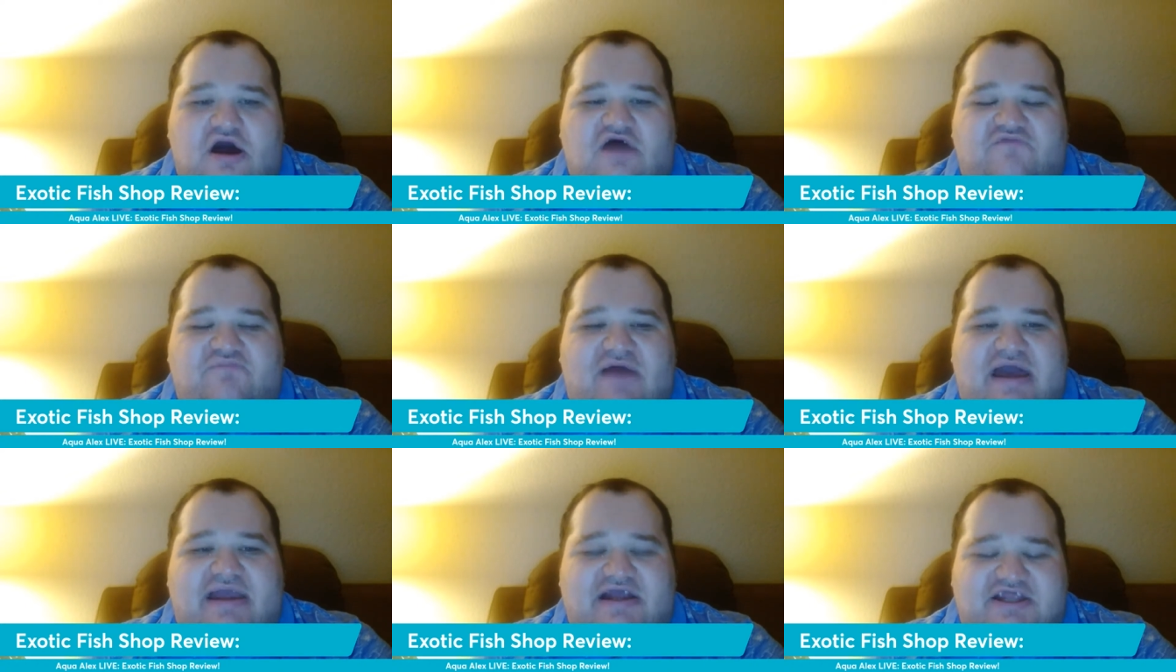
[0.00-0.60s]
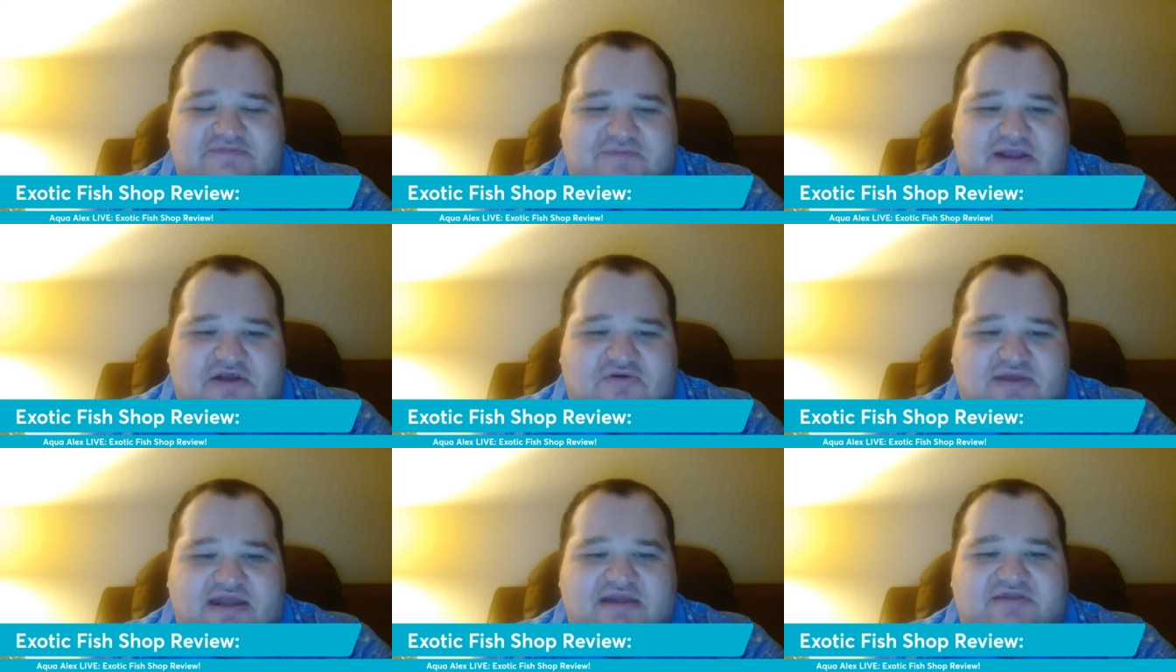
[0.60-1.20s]
of my
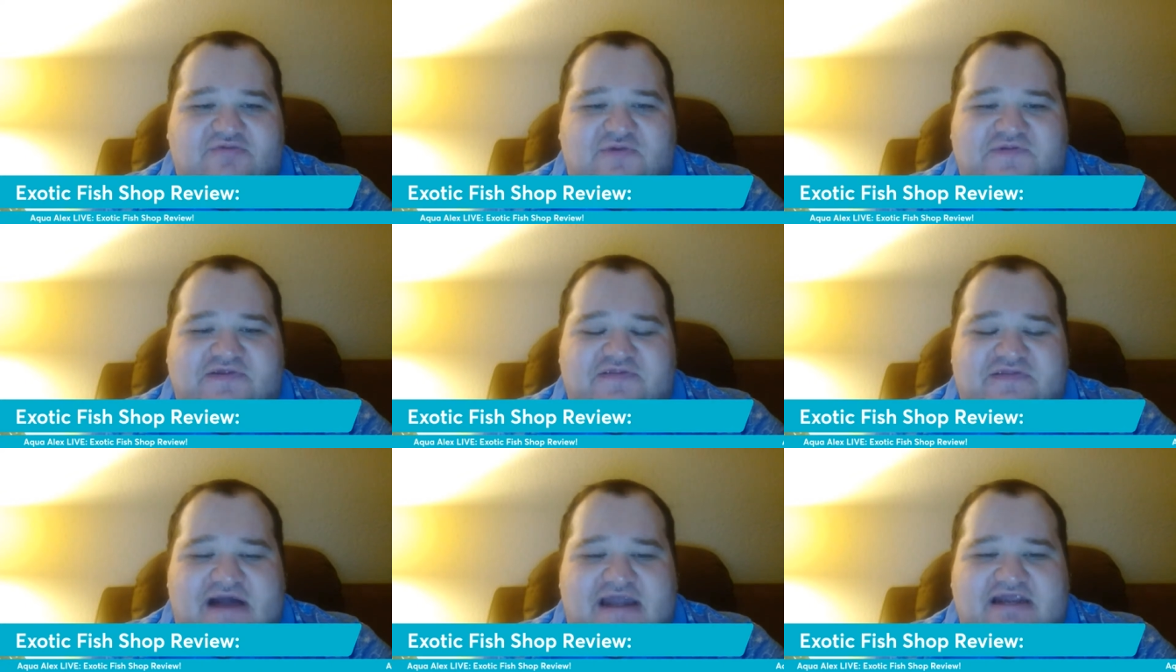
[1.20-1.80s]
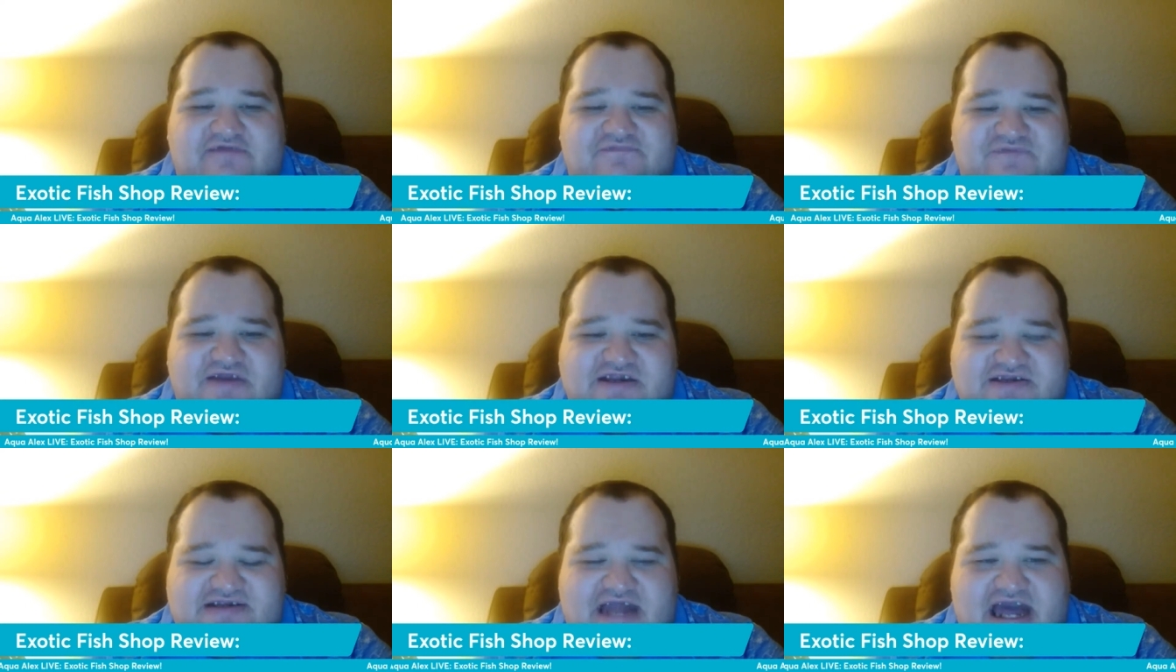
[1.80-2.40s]
experience with Exotic
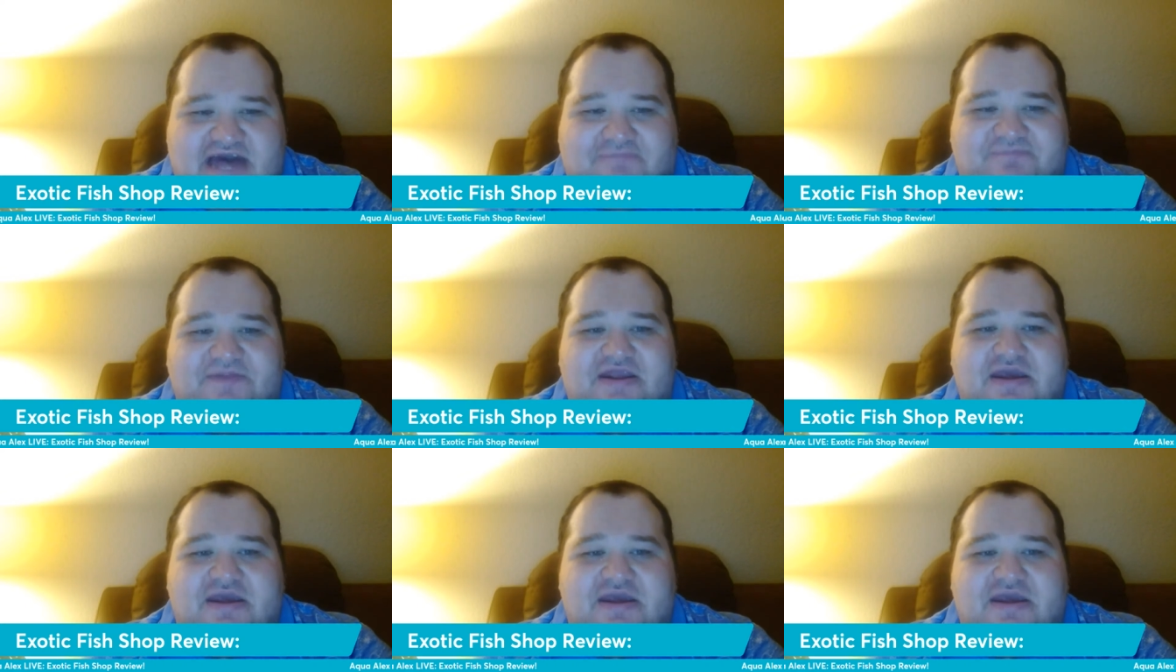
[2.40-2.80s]
Fish Shop